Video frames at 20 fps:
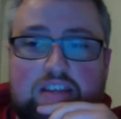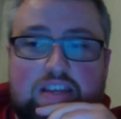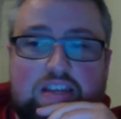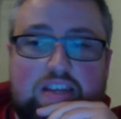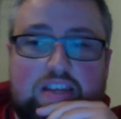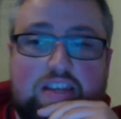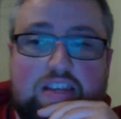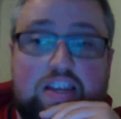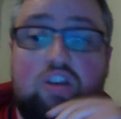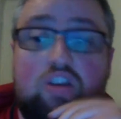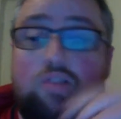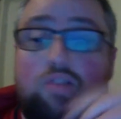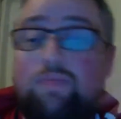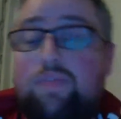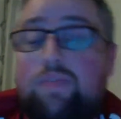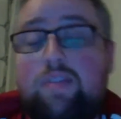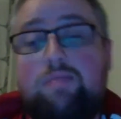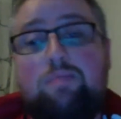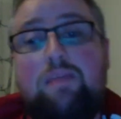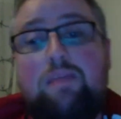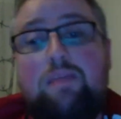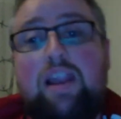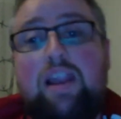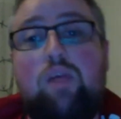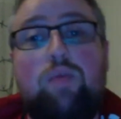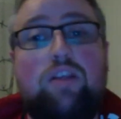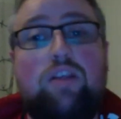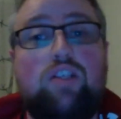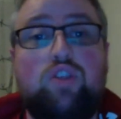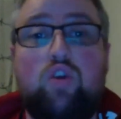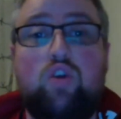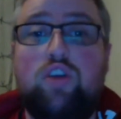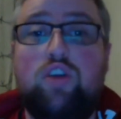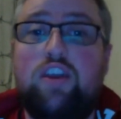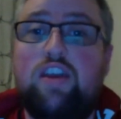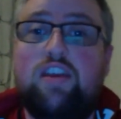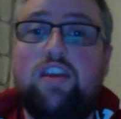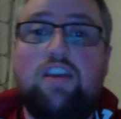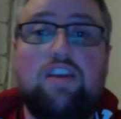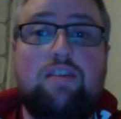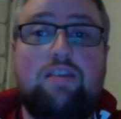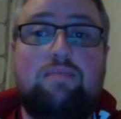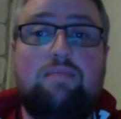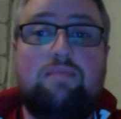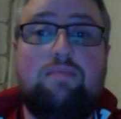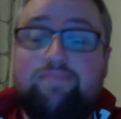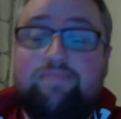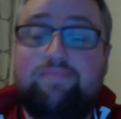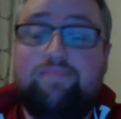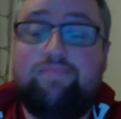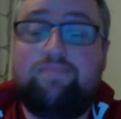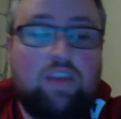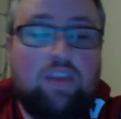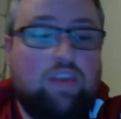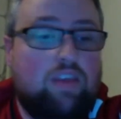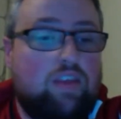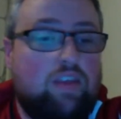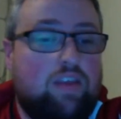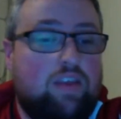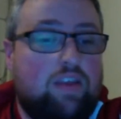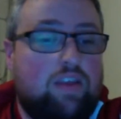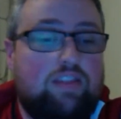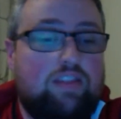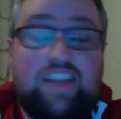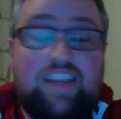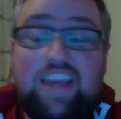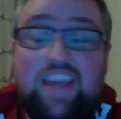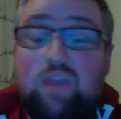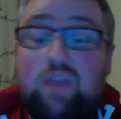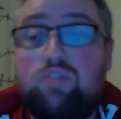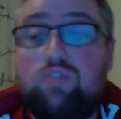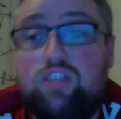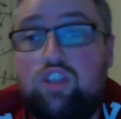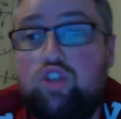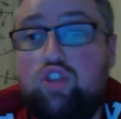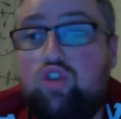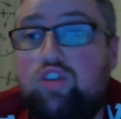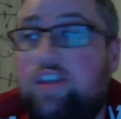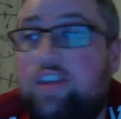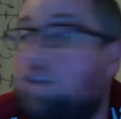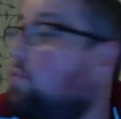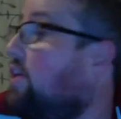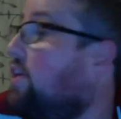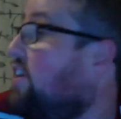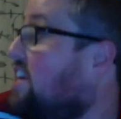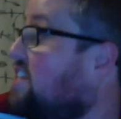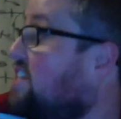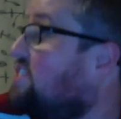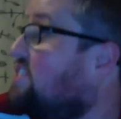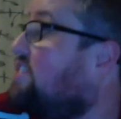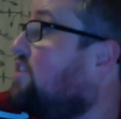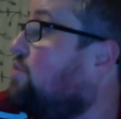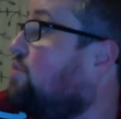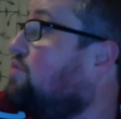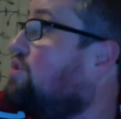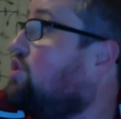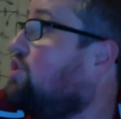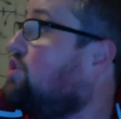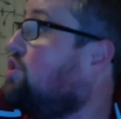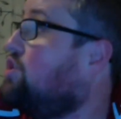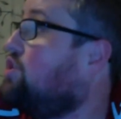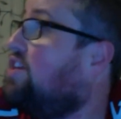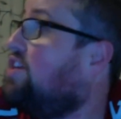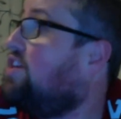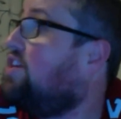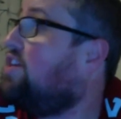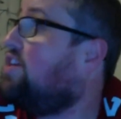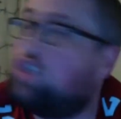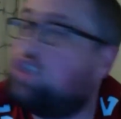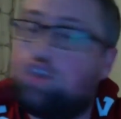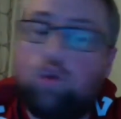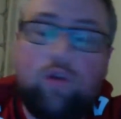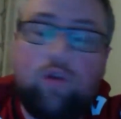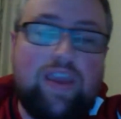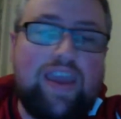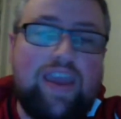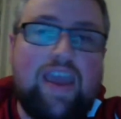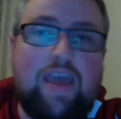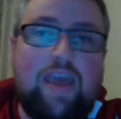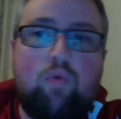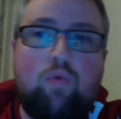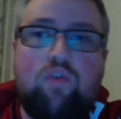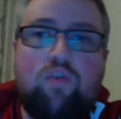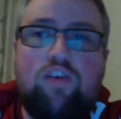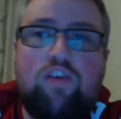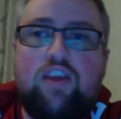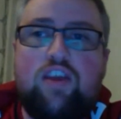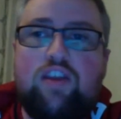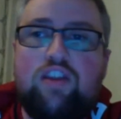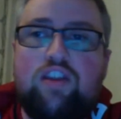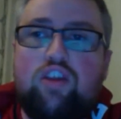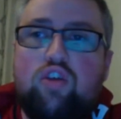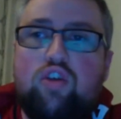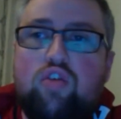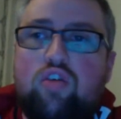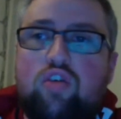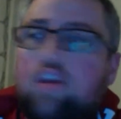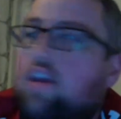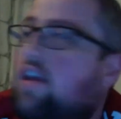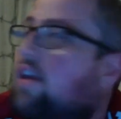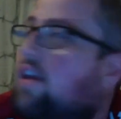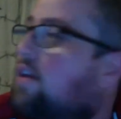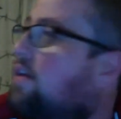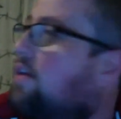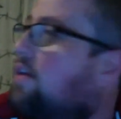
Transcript: No, my little one's not here yet. Today was the due date. Well, yesterday was the due date. It's 2 a.m. over here in the UK.